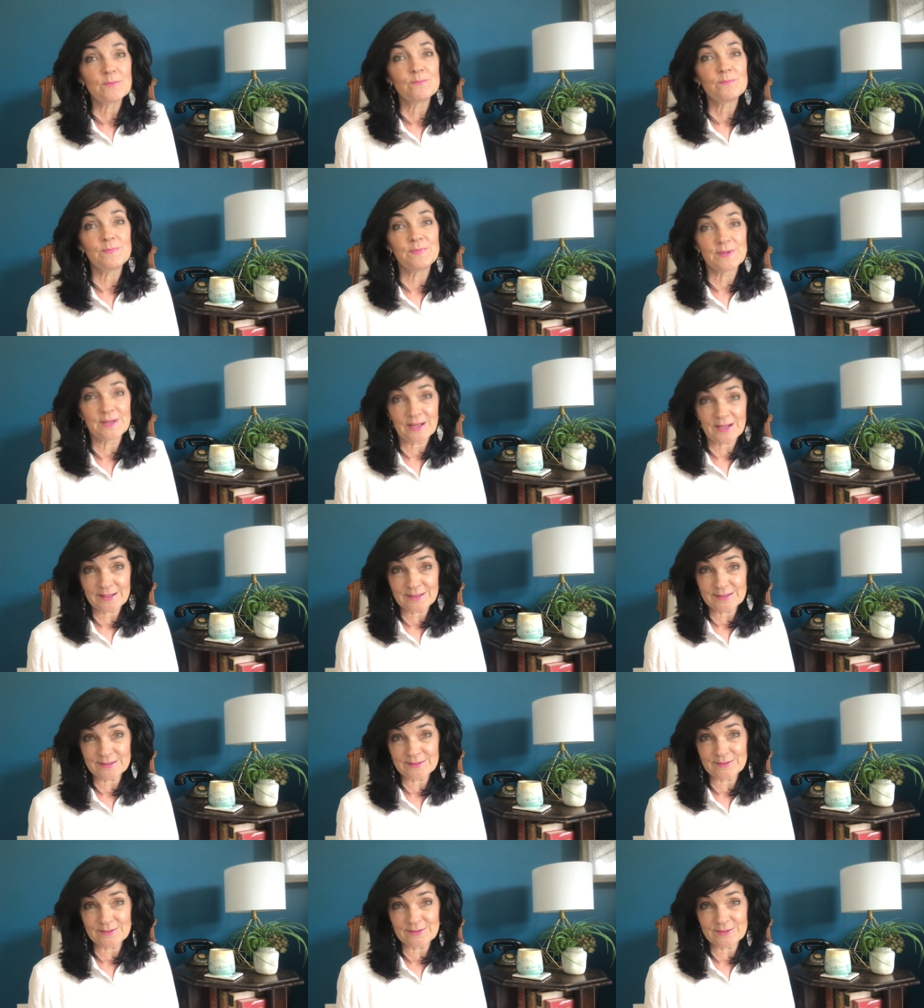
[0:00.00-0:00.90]

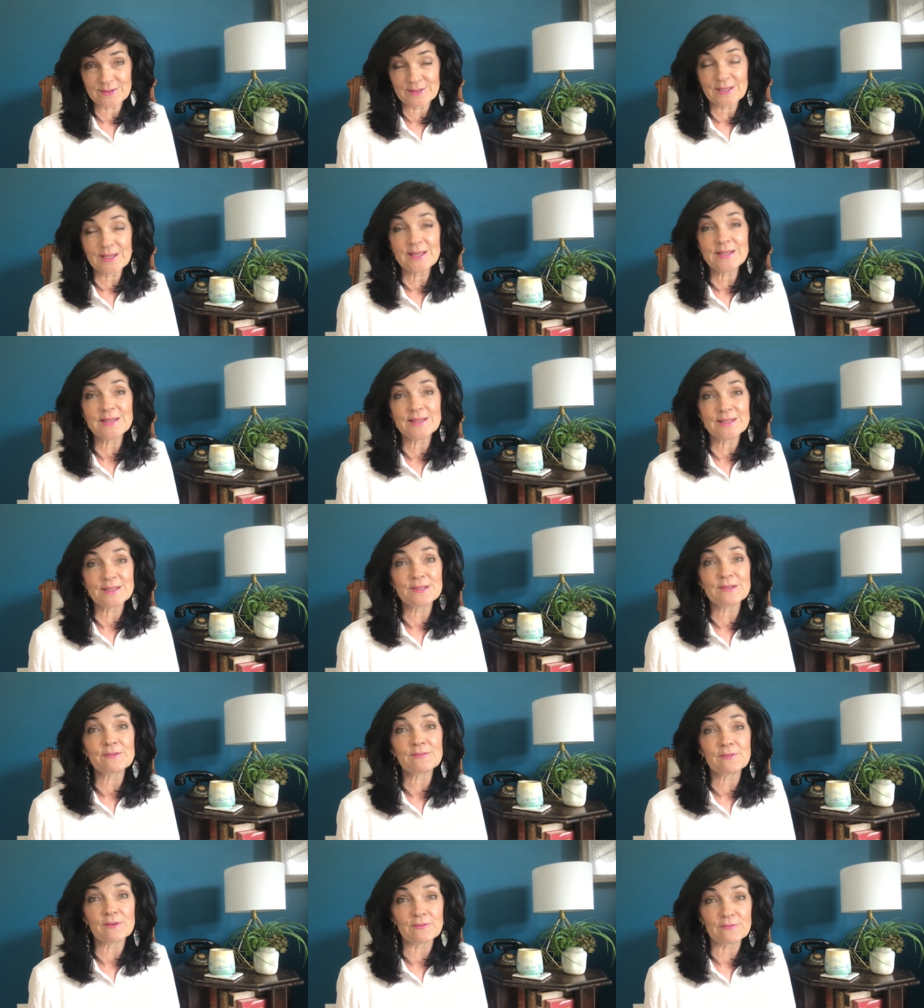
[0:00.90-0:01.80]
because he needed to
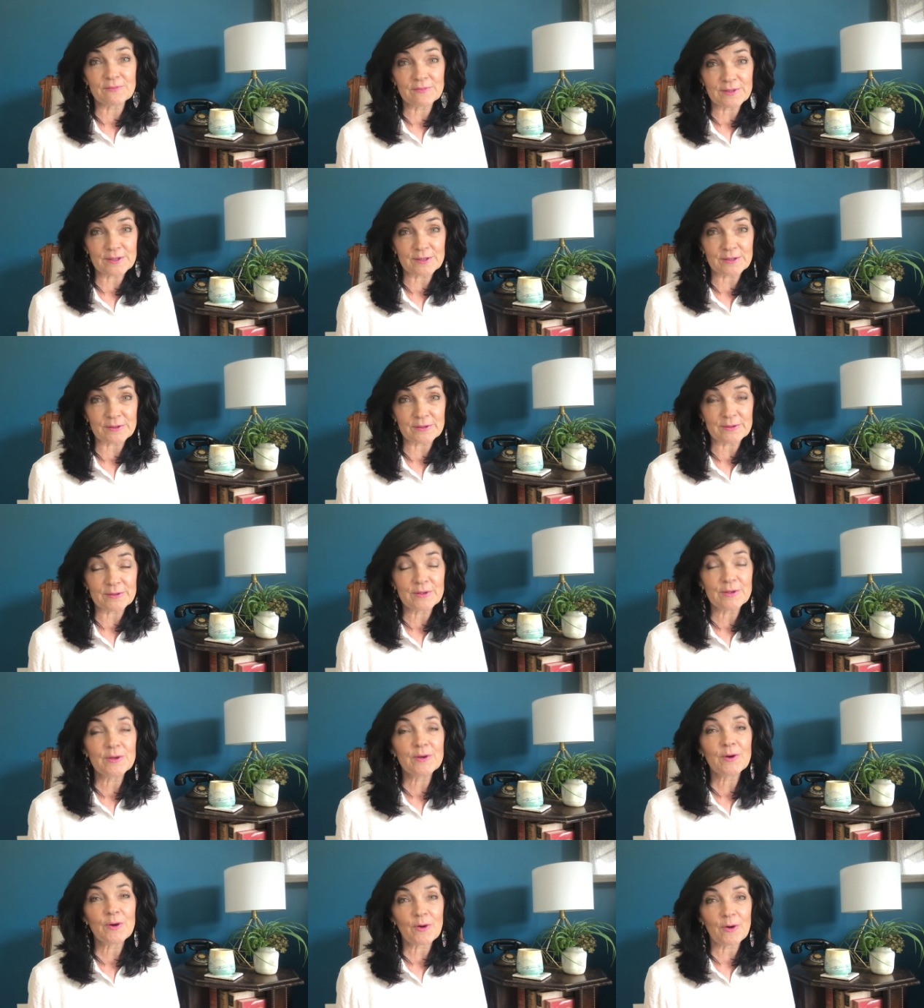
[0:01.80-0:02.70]
fulfill
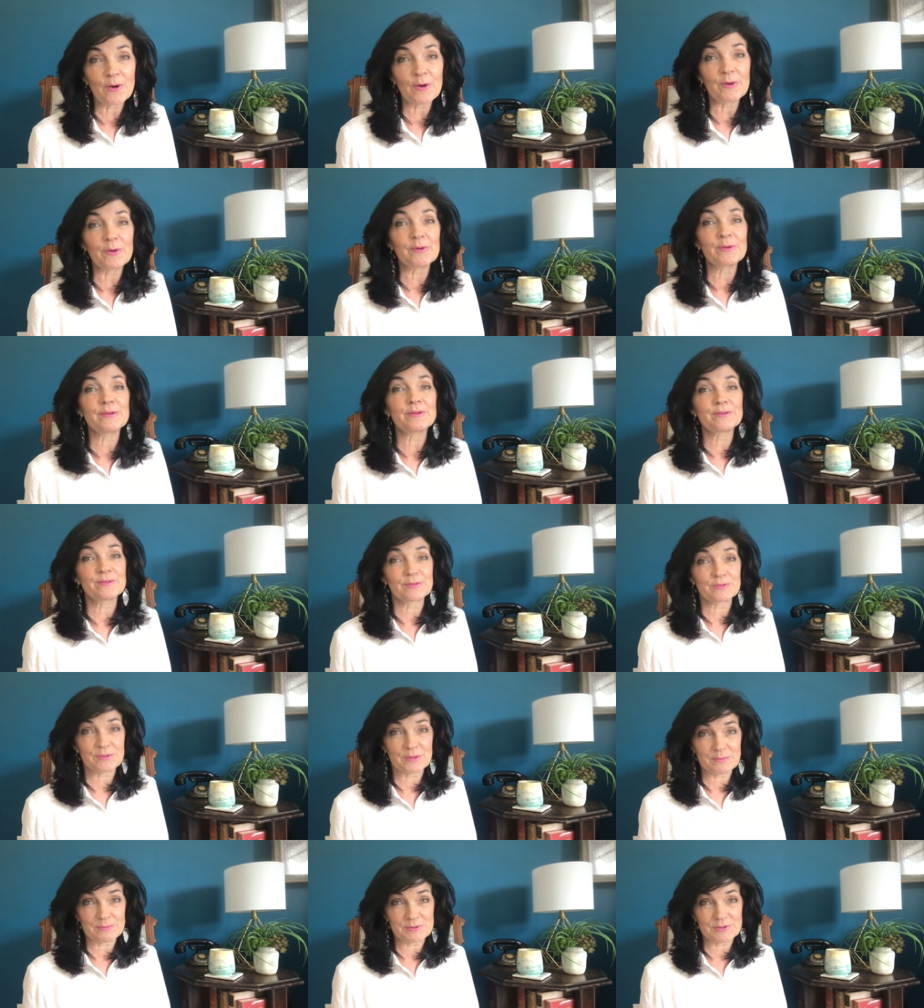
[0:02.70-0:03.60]
all
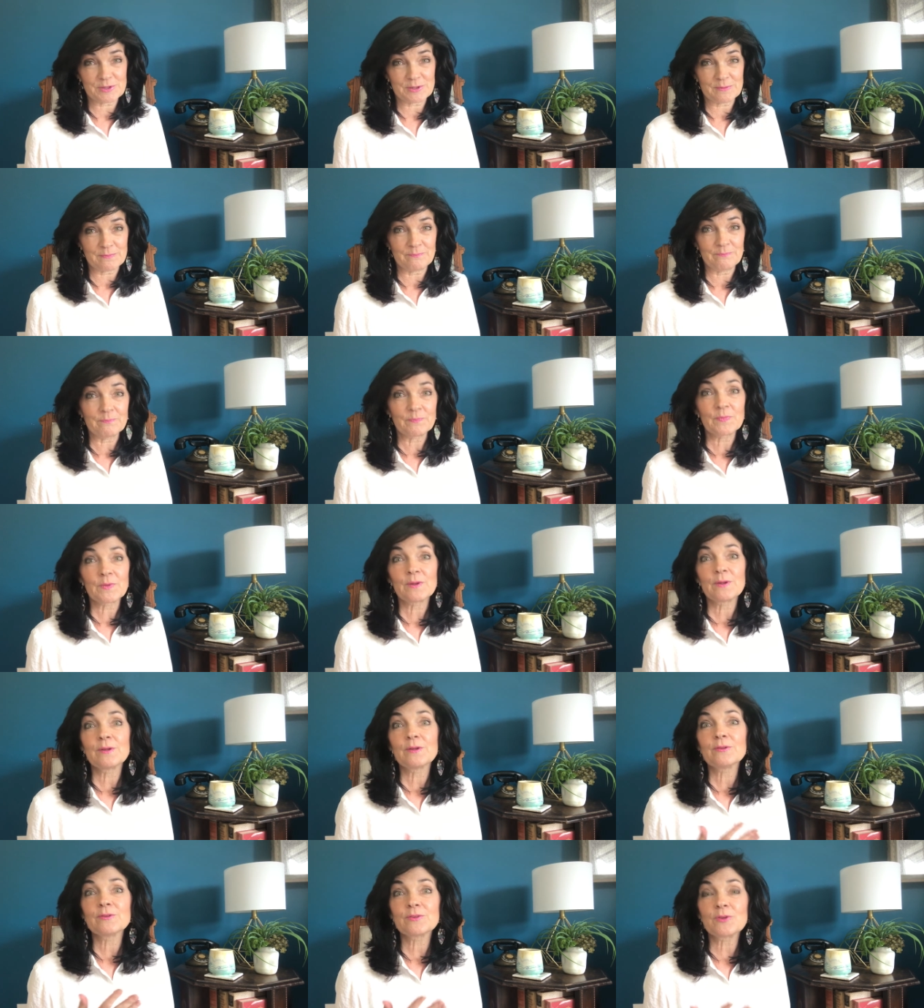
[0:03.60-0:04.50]
scripture.
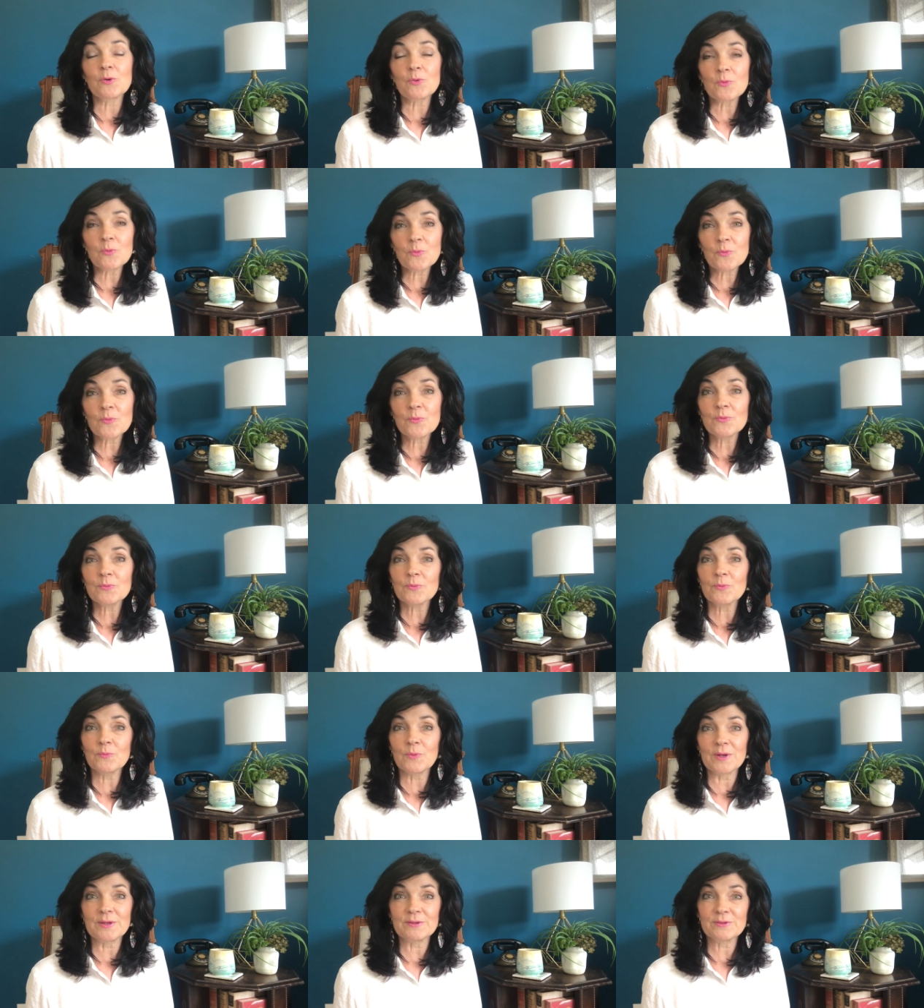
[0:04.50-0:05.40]
So,
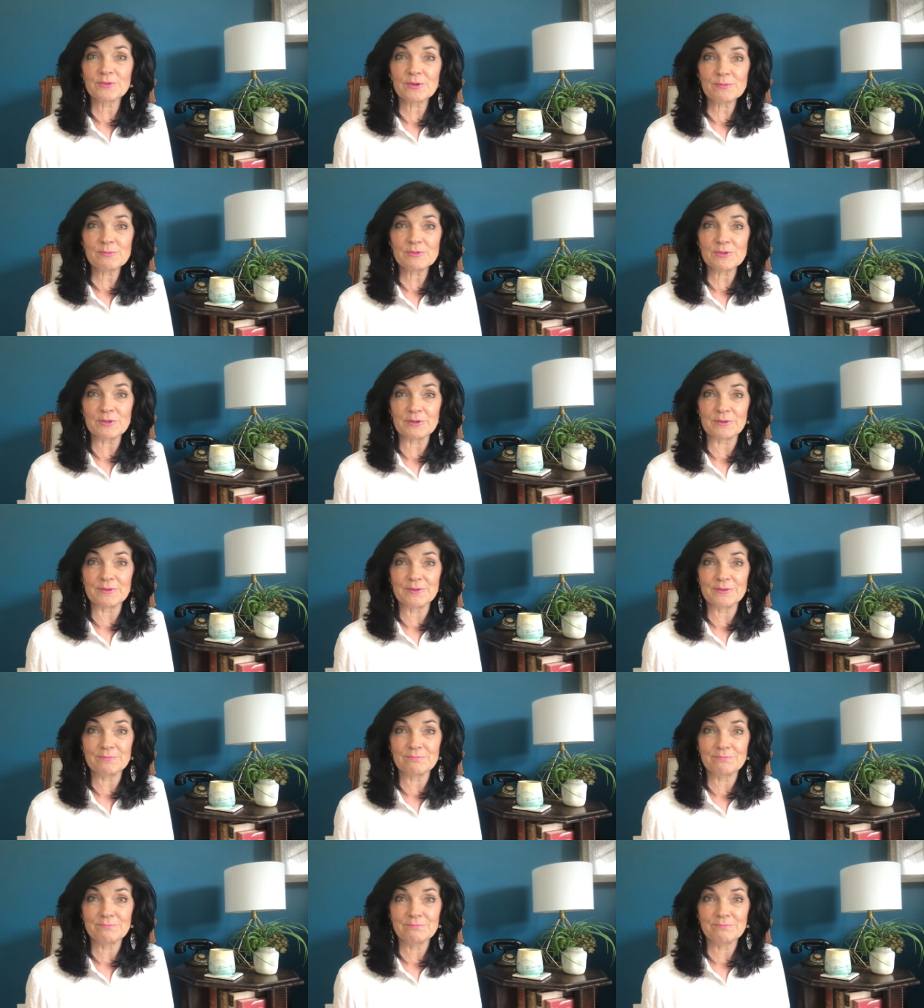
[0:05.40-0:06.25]
what scriptures?